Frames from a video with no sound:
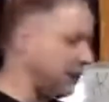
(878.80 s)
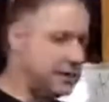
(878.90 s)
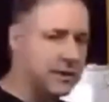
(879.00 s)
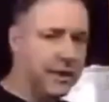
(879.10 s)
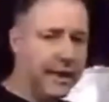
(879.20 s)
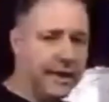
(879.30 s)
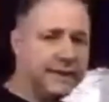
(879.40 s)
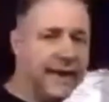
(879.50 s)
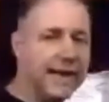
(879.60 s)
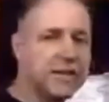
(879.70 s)
And that
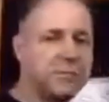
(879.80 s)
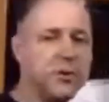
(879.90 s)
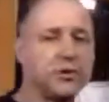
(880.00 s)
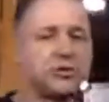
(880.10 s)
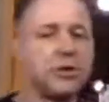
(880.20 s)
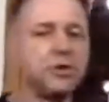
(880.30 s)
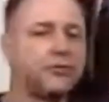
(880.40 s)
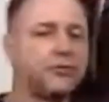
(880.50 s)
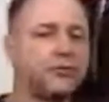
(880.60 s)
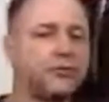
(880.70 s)
experience transforms,
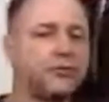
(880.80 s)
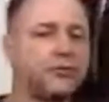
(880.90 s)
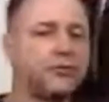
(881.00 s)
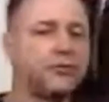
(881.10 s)
that